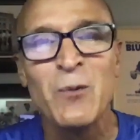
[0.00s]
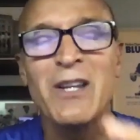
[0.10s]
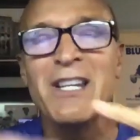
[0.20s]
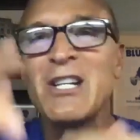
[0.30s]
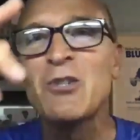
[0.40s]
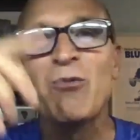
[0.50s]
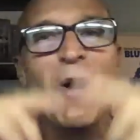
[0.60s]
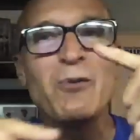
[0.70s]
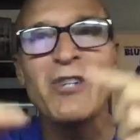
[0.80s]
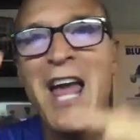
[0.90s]
with each
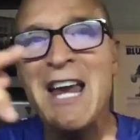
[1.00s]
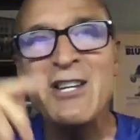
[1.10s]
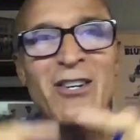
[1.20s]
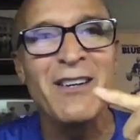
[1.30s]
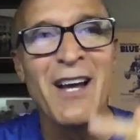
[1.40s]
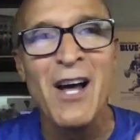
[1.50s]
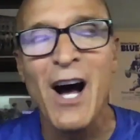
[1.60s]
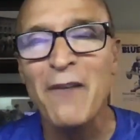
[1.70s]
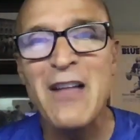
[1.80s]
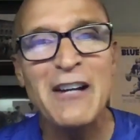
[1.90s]
rotation
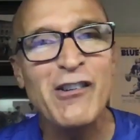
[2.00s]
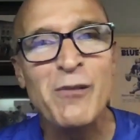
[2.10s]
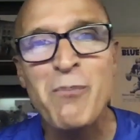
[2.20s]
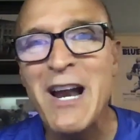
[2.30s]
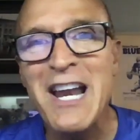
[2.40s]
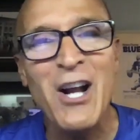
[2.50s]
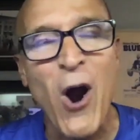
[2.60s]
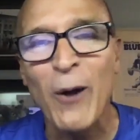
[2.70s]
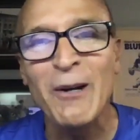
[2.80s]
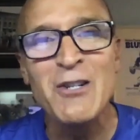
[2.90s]
of that spinning
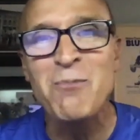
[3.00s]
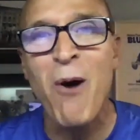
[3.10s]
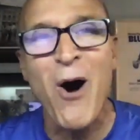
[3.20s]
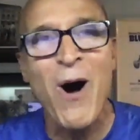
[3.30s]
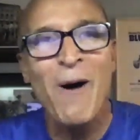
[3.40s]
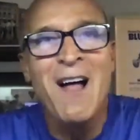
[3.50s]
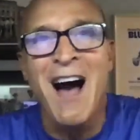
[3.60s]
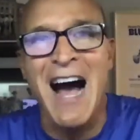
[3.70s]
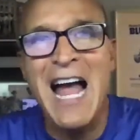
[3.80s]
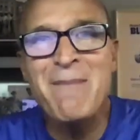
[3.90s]
orange ball,
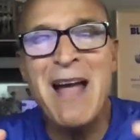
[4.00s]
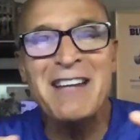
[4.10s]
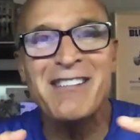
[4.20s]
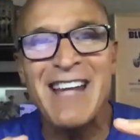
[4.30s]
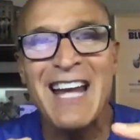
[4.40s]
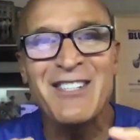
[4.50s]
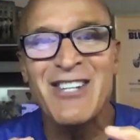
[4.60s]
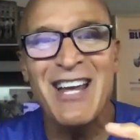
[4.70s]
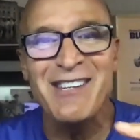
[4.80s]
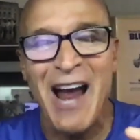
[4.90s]
Jaime
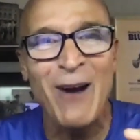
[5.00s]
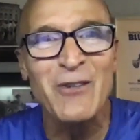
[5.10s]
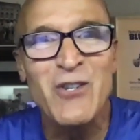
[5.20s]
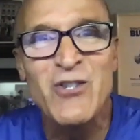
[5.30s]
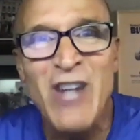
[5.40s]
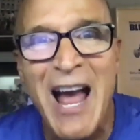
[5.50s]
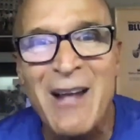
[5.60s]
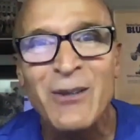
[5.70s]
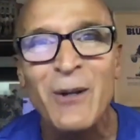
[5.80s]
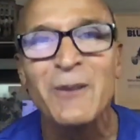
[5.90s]
Sanchez, our
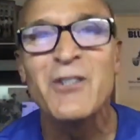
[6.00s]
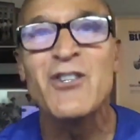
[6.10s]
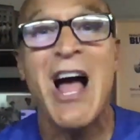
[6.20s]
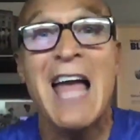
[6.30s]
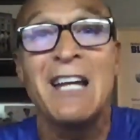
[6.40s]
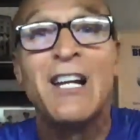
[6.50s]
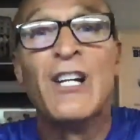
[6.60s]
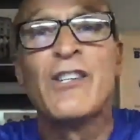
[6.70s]
gentle giant,